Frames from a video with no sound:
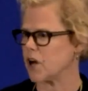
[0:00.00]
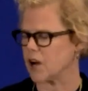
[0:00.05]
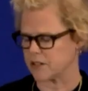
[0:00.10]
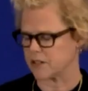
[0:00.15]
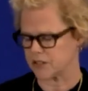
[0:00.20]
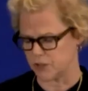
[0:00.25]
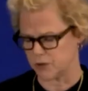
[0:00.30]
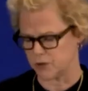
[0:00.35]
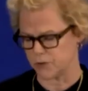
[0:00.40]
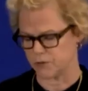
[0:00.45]
when you
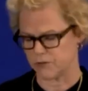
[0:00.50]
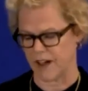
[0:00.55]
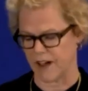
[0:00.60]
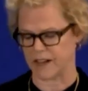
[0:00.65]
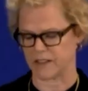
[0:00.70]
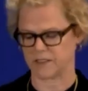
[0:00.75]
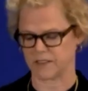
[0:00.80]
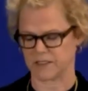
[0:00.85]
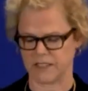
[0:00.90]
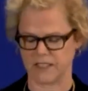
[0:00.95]
talk to
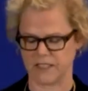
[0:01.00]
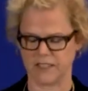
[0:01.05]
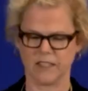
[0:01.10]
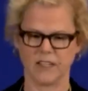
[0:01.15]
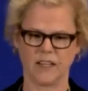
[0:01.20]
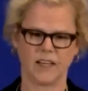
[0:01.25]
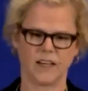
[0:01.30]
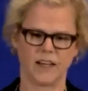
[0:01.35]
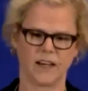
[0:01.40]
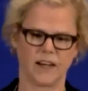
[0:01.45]

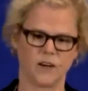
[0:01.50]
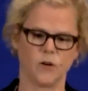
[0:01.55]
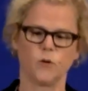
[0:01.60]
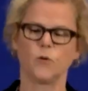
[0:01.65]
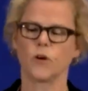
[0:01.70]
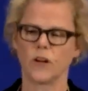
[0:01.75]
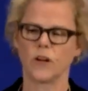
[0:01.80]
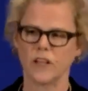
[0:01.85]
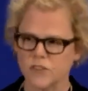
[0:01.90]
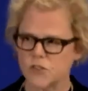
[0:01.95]
faculty
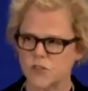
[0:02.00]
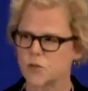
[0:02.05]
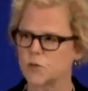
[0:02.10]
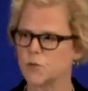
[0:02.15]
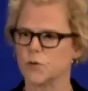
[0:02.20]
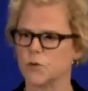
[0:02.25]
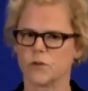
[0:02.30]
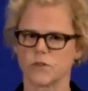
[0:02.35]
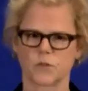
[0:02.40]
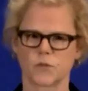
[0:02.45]
uh, who are in
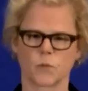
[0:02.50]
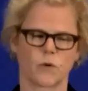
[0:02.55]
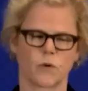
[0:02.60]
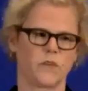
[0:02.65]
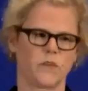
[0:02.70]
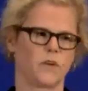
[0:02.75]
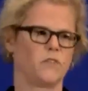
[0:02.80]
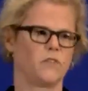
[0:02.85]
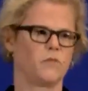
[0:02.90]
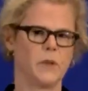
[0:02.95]
schools
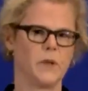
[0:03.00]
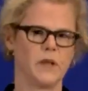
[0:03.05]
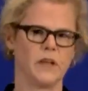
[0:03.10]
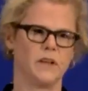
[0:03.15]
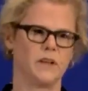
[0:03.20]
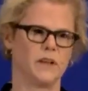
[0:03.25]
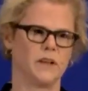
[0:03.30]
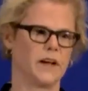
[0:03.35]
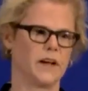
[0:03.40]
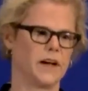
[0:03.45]
where there have
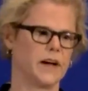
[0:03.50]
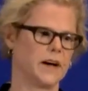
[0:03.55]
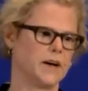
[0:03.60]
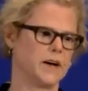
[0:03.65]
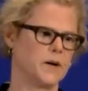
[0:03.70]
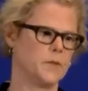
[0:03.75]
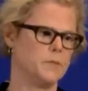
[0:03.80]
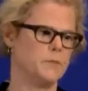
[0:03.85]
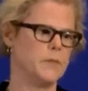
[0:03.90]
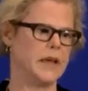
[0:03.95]
been
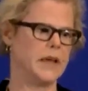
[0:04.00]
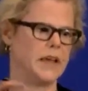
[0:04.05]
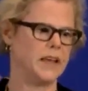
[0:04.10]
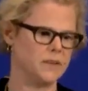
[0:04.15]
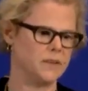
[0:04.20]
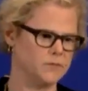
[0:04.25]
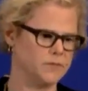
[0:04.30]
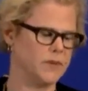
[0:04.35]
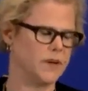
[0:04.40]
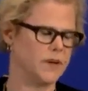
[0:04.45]
uh,
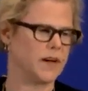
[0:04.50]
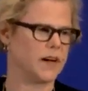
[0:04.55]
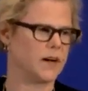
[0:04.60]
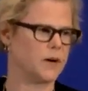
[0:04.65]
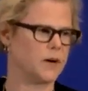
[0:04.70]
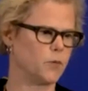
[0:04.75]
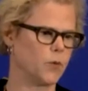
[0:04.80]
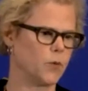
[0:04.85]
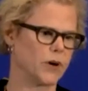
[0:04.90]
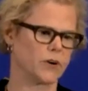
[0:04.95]
made,
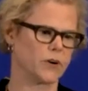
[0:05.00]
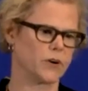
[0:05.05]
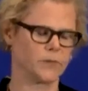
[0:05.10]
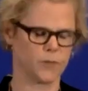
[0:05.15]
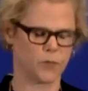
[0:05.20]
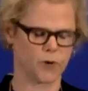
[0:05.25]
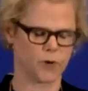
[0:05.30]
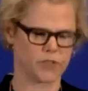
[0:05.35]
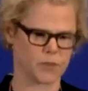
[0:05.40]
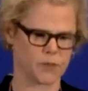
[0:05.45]
uh,
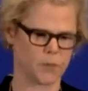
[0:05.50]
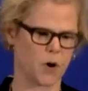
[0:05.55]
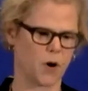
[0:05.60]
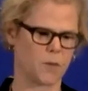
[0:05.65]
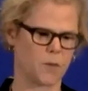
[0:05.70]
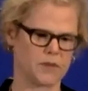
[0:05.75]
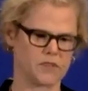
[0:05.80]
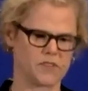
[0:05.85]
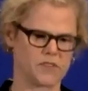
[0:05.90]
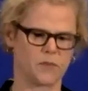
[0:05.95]
where, where
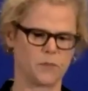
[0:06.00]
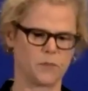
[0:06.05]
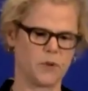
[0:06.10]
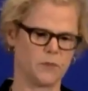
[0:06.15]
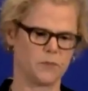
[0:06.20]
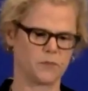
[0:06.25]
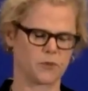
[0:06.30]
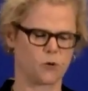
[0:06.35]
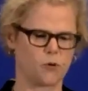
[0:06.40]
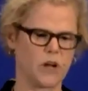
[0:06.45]
departments have
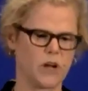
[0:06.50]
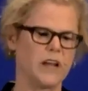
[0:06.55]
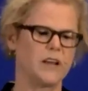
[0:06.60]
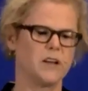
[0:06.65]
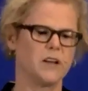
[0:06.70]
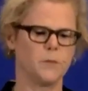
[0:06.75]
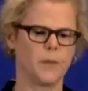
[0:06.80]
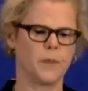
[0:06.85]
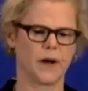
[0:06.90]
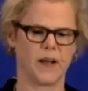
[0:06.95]
been
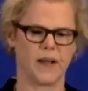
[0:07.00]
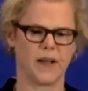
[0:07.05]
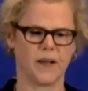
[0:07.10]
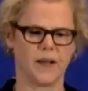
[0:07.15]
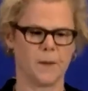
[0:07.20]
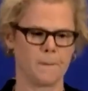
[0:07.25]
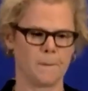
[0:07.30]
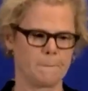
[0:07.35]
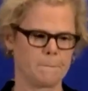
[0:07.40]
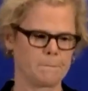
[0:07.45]
created
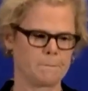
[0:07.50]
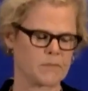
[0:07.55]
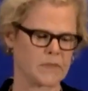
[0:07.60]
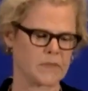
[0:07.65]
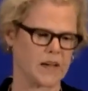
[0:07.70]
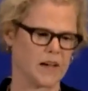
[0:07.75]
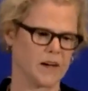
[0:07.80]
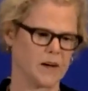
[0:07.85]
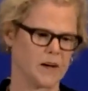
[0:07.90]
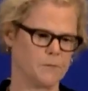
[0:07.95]
by,
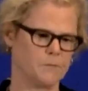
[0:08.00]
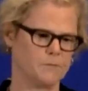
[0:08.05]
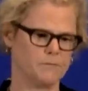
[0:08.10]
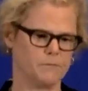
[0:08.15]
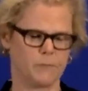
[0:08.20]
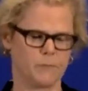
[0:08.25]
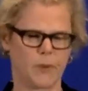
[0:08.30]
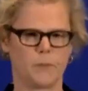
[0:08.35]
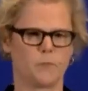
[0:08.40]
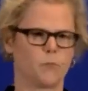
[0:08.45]

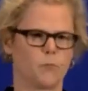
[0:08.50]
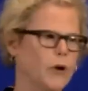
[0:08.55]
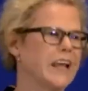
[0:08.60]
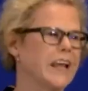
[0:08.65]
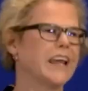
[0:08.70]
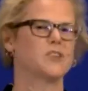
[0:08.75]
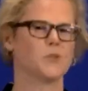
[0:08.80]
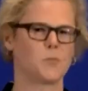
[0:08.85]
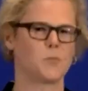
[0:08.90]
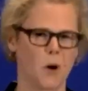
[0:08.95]
um, by
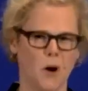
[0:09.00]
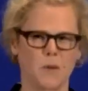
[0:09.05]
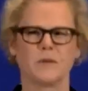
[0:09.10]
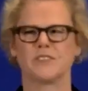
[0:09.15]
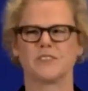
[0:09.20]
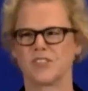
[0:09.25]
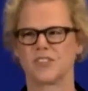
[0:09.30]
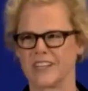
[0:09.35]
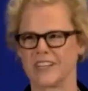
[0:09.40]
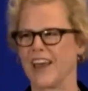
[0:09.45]
bringing
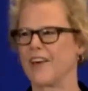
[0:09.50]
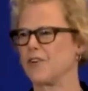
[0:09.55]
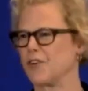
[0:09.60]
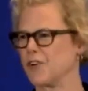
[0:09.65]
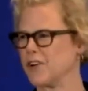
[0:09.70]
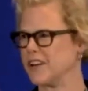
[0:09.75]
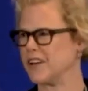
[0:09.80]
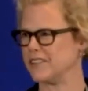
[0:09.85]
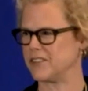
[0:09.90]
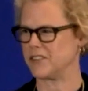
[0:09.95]
departments
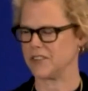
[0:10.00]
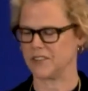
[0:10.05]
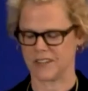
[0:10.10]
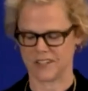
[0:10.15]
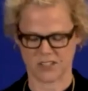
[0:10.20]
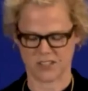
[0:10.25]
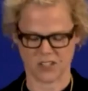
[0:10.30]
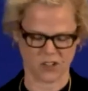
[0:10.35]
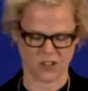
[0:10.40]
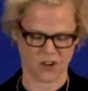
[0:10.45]
together
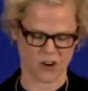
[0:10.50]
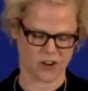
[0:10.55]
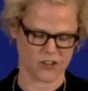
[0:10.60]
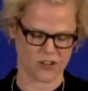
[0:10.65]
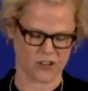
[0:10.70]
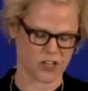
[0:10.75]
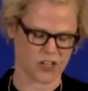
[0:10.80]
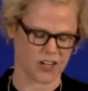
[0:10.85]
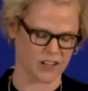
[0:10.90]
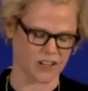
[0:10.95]
into, into
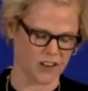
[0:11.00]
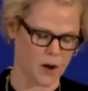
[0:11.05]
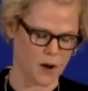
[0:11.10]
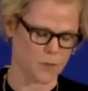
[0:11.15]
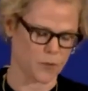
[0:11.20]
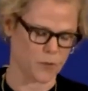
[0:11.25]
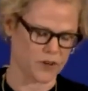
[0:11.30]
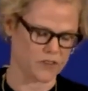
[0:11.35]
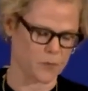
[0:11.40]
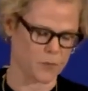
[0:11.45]
large
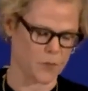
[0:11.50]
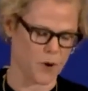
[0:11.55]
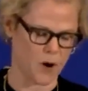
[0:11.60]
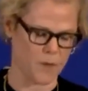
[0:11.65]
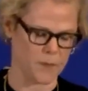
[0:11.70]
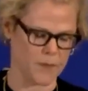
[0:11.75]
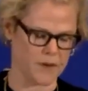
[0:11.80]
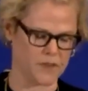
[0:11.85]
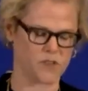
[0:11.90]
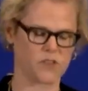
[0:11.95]
conglomerate
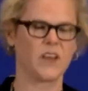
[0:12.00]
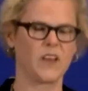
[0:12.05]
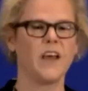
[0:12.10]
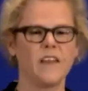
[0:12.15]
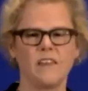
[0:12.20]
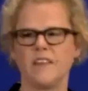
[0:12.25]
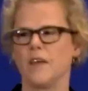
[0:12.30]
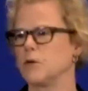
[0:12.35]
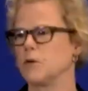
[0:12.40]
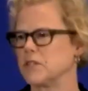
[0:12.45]
departments,
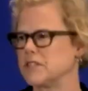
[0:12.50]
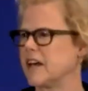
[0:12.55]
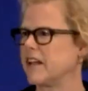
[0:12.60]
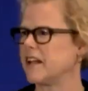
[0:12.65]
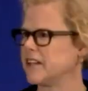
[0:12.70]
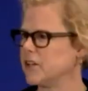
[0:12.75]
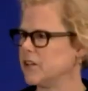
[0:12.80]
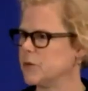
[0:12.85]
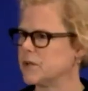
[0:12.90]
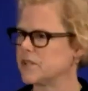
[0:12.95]
they will
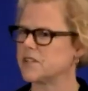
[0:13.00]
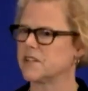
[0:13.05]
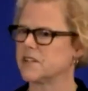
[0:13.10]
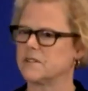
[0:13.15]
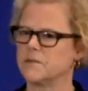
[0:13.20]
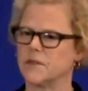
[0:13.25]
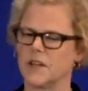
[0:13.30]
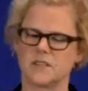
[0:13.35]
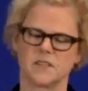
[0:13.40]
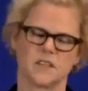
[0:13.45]
tell you
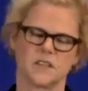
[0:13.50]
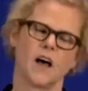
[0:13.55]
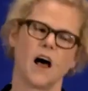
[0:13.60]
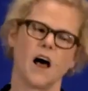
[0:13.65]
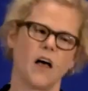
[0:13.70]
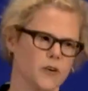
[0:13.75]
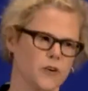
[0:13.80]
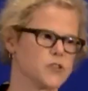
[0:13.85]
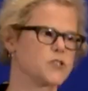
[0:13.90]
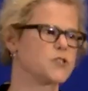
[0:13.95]
it's a, it's a
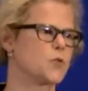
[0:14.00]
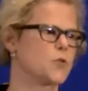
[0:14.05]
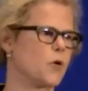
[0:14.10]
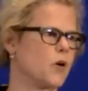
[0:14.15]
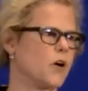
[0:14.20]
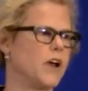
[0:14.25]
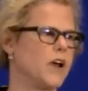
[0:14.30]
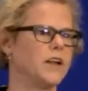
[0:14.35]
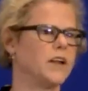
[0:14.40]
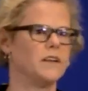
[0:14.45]
dollar
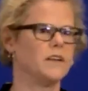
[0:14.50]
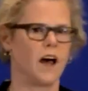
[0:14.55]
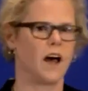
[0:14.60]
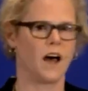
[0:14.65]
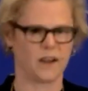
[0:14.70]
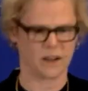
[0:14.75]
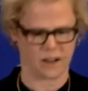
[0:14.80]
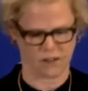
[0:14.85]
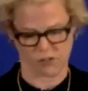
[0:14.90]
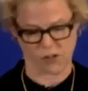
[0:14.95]
story,
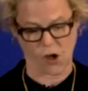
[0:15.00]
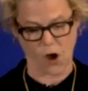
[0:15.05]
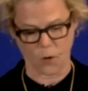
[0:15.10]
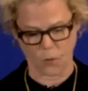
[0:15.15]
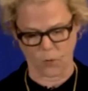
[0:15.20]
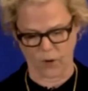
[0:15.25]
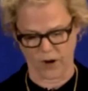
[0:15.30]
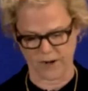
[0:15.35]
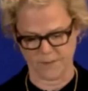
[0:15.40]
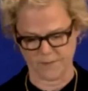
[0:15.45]
not a
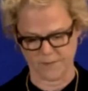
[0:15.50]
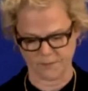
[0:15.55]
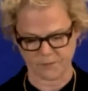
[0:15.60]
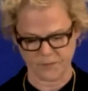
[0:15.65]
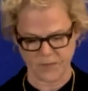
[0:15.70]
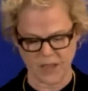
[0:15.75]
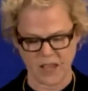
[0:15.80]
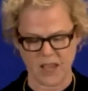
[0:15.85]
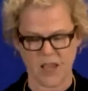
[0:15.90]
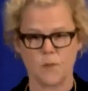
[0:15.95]
thought one.
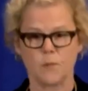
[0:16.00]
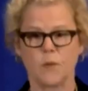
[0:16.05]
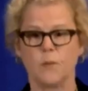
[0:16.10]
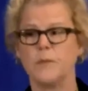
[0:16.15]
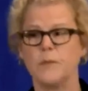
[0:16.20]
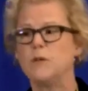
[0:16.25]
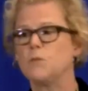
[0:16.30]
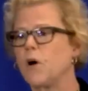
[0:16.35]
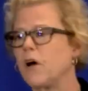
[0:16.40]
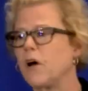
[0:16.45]

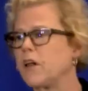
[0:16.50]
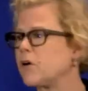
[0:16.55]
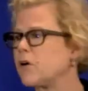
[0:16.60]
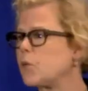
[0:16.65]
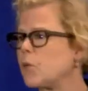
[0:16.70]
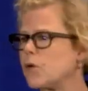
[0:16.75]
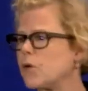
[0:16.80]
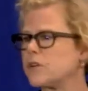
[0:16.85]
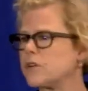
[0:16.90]
But meanwhile,